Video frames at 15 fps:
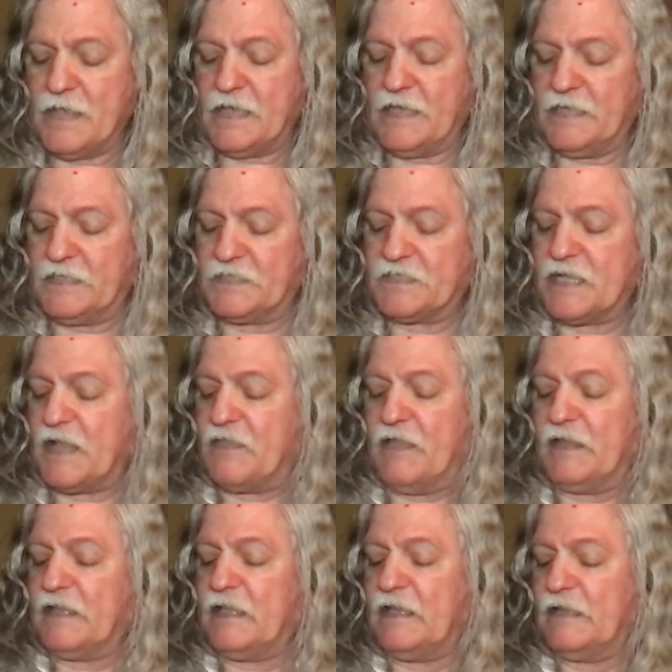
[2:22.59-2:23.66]
It is said
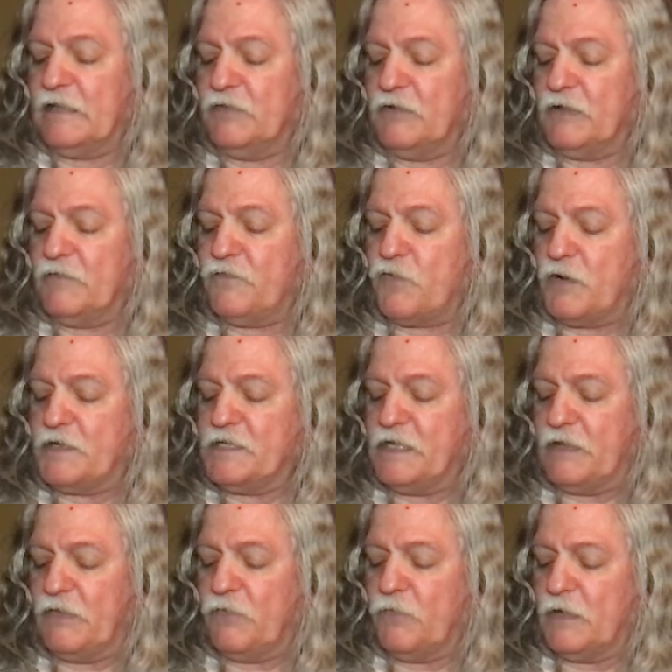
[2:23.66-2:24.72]
that King Louis
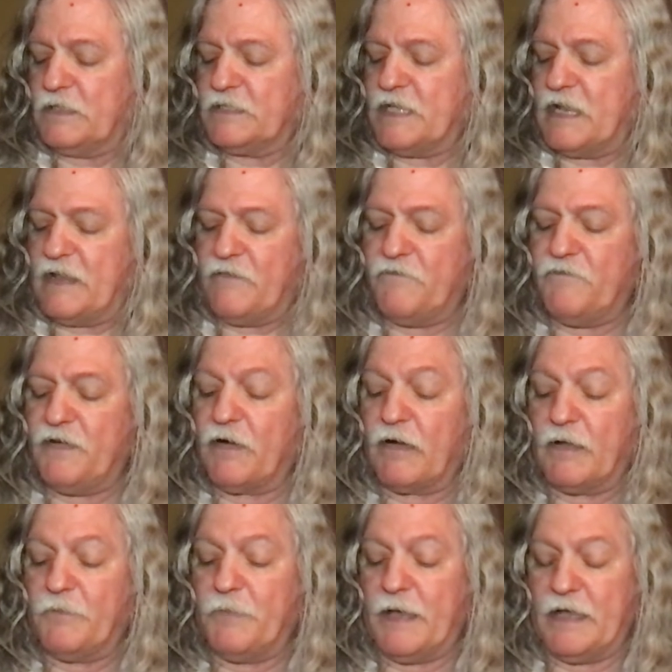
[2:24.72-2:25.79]
XIV once had a
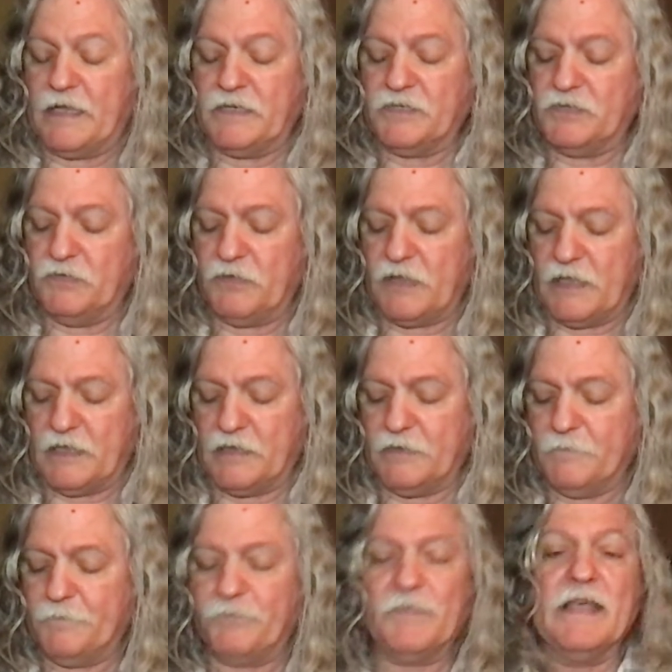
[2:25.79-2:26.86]
very bad toothache.
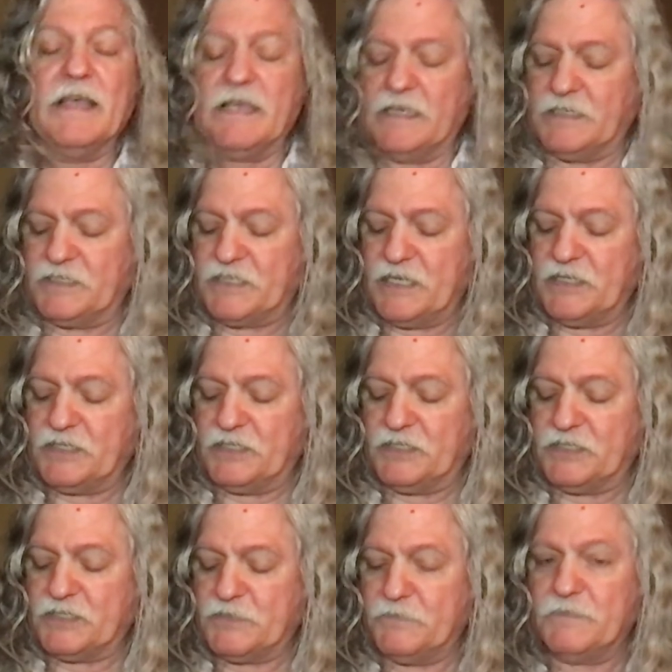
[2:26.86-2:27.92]
His
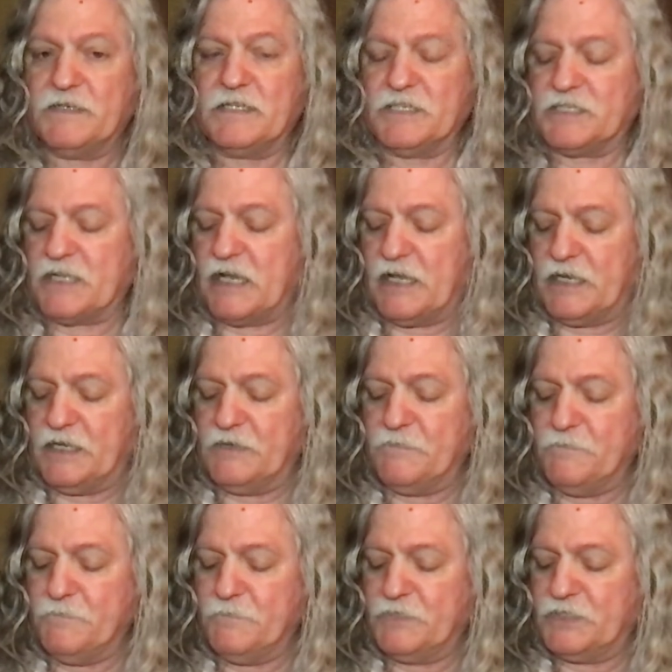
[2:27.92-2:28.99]
dentist decided
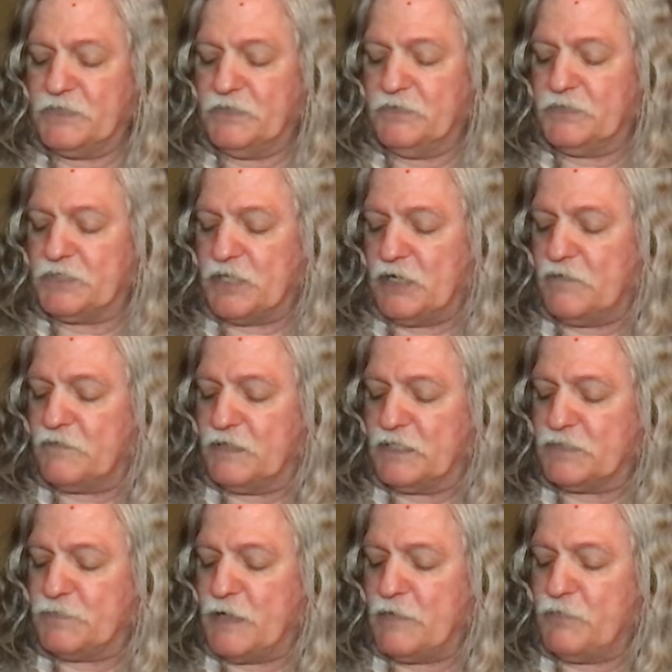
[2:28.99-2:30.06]
to solve
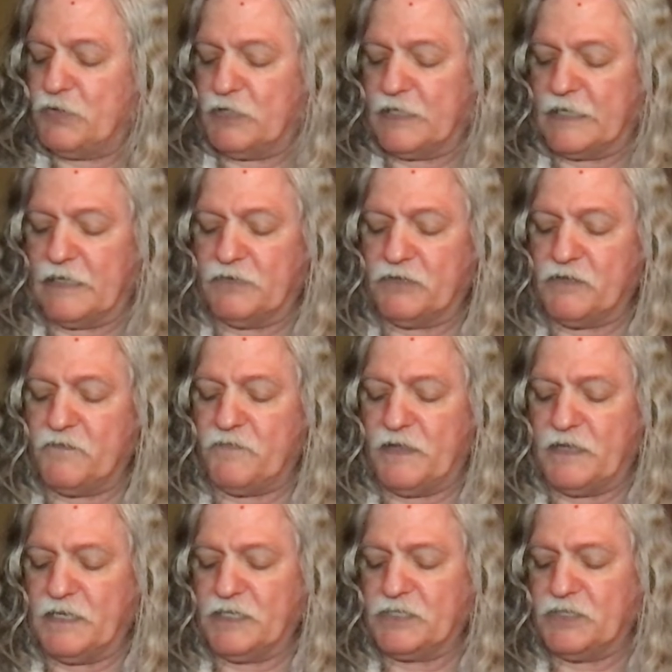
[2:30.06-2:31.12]
this by pulling out the
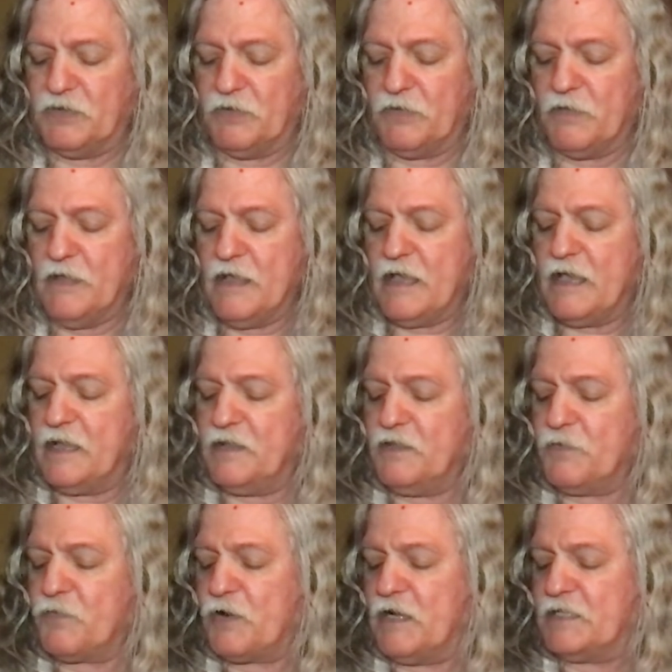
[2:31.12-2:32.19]
offending tooth and in the
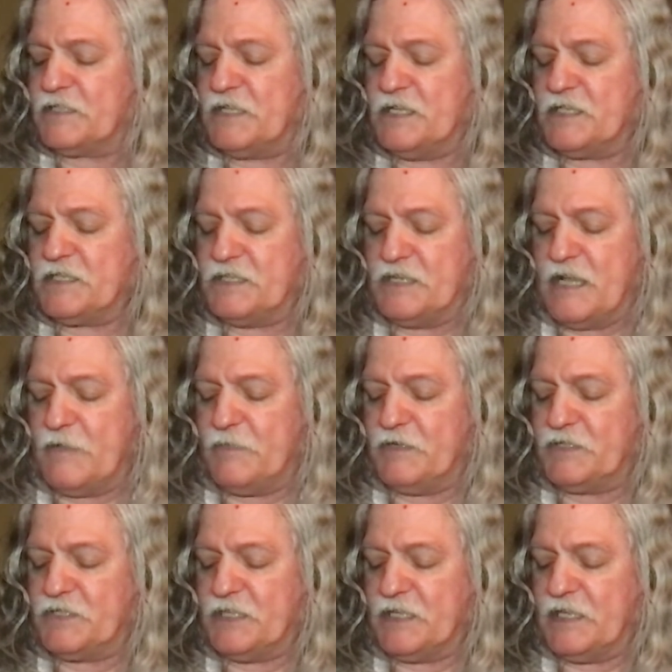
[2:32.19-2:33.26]
process
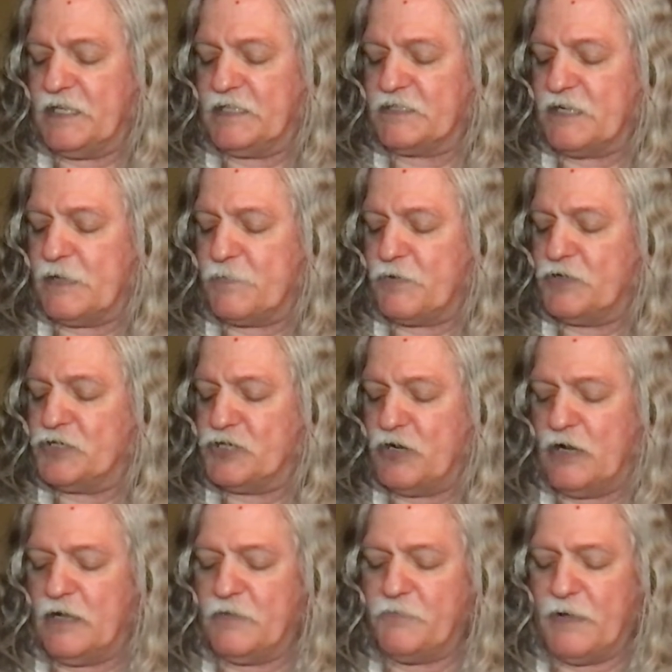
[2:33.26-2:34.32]
damaged the king's upper
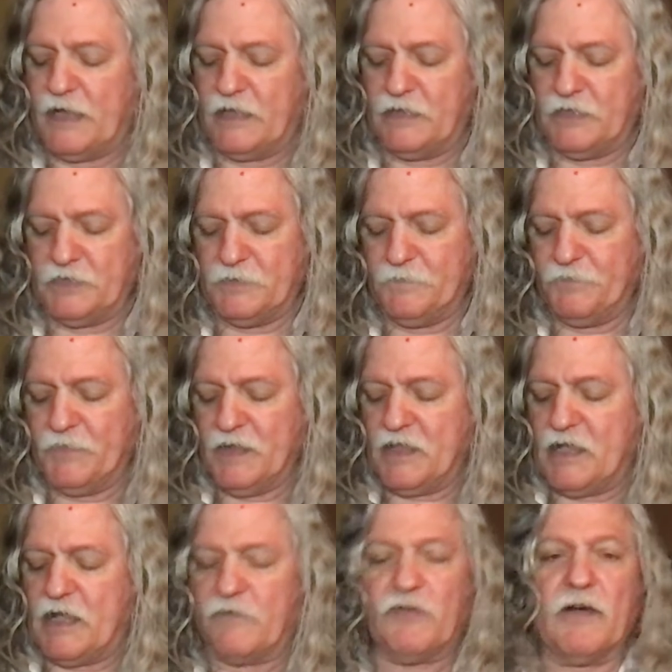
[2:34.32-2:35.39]
jaw and palate.
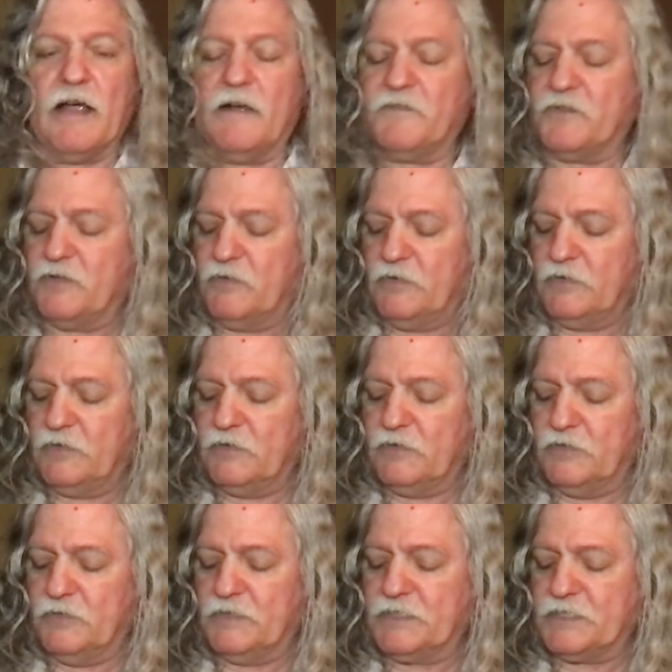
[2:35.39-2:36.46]
Ever after,
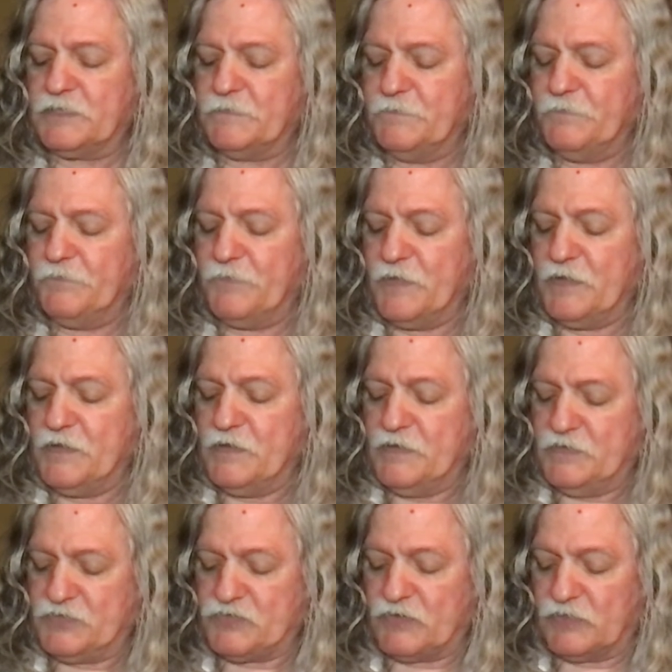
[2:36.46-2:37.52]
Louis
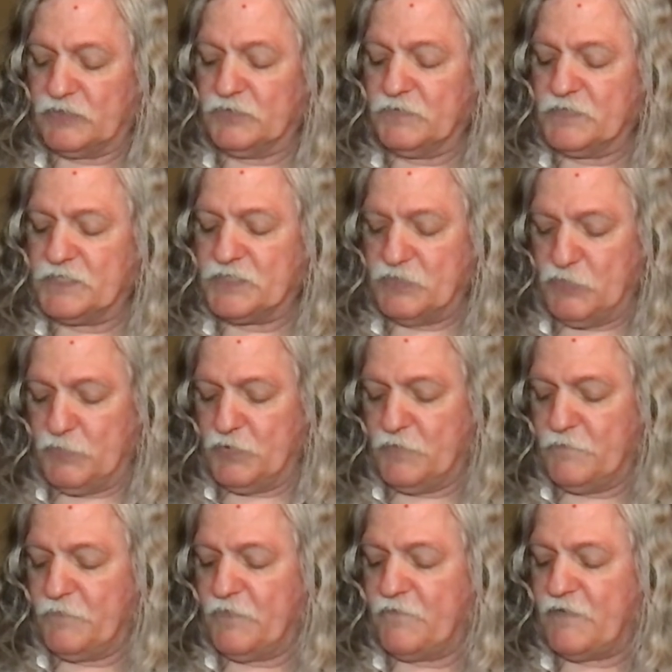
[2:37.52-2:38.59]
struggled with soup,
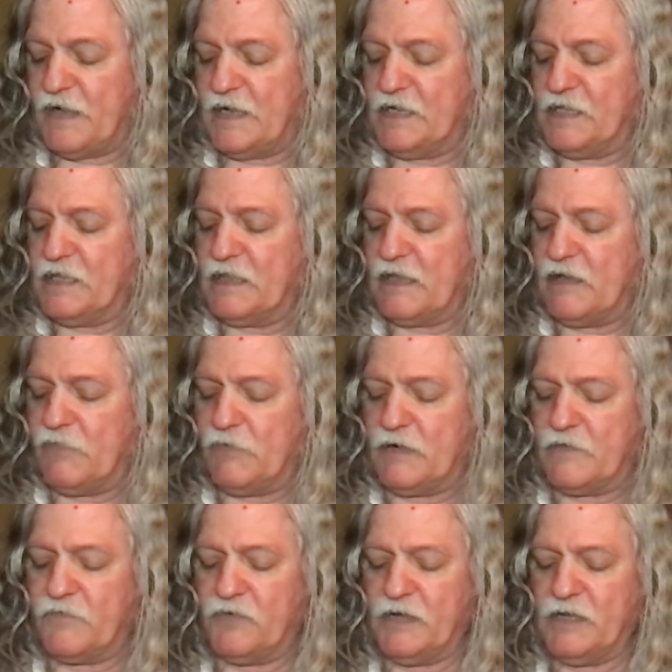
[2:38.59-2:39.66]
finding that
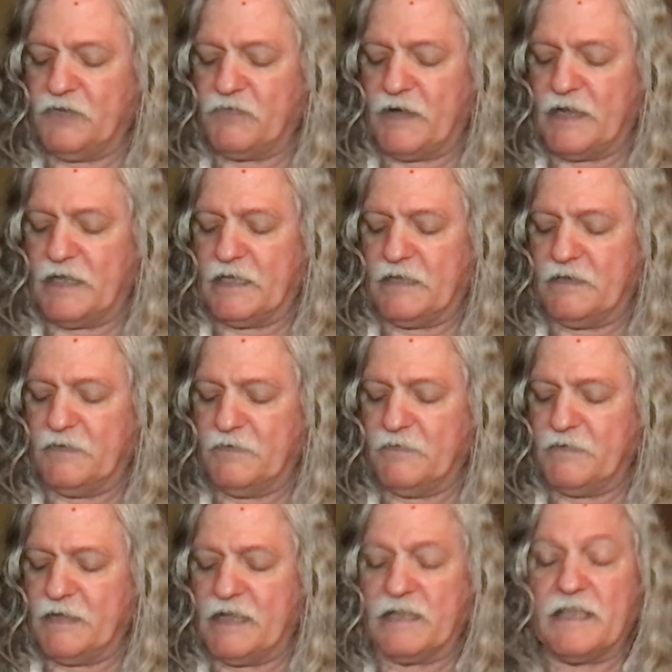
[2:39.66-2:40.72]
whatever he drank it
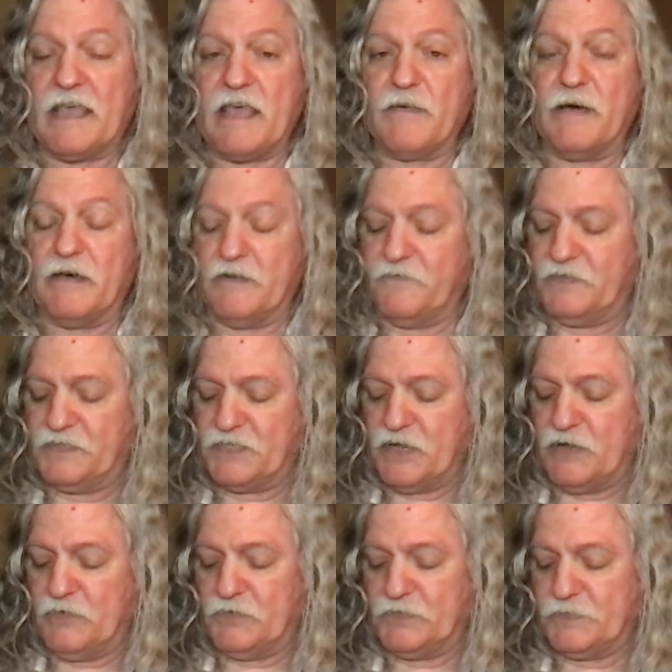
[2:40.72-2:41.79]
came out of his
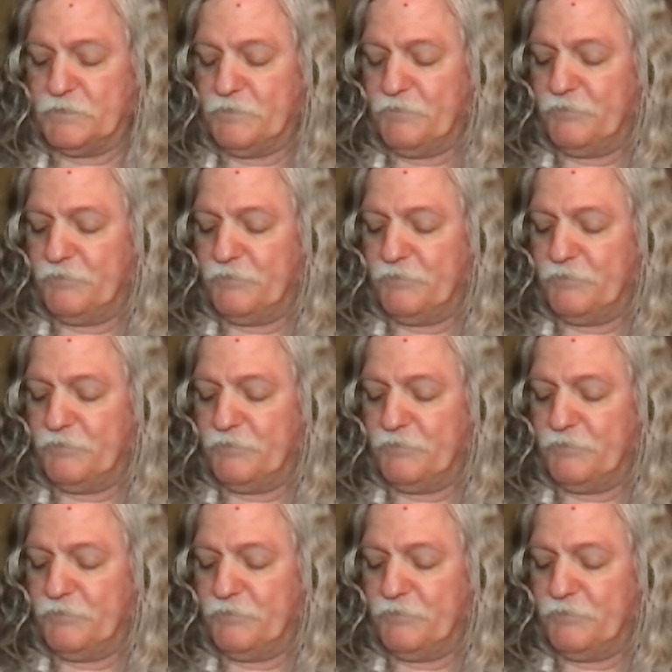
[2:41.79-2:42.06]
nose.